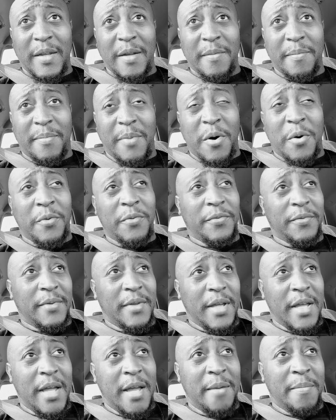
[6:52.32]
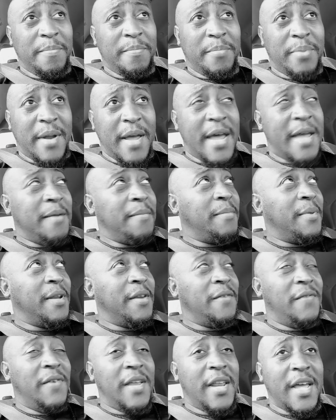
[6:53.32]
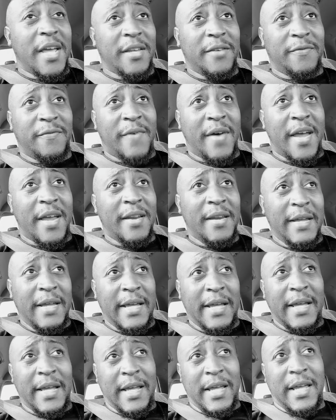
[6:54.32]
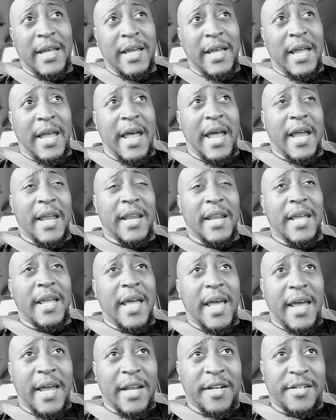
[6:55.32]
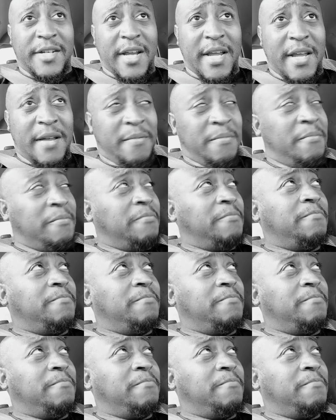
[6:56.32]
Both the Plant Benavidez fight and the AJ